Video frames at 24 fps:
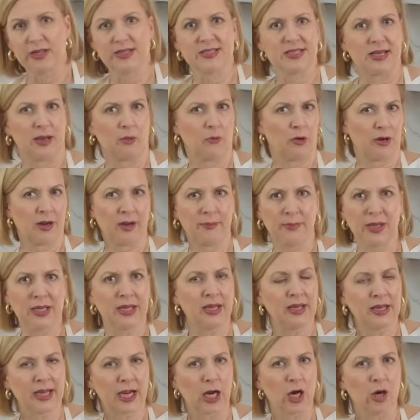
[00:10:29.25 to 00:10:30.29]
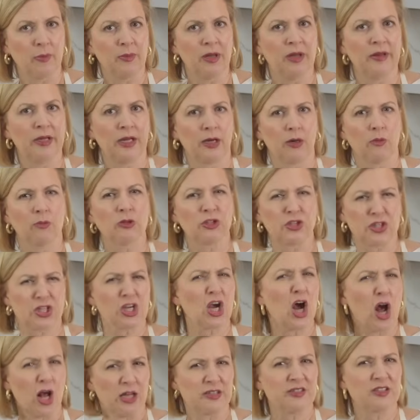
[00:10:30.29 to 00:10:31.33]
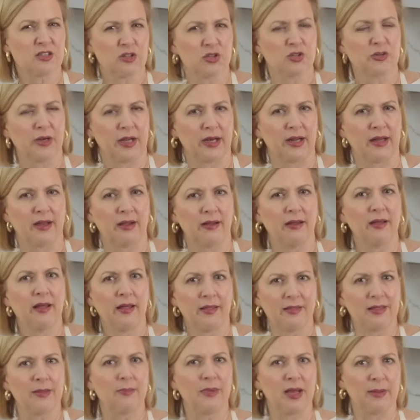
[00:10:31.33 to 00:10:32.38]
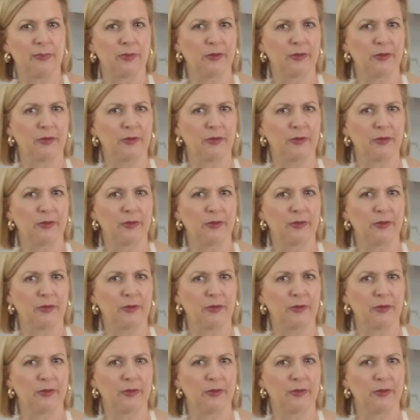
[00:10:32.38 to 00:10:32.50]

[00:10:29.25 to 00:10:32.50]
set. We're not making caramel here. We're just concentrating the maple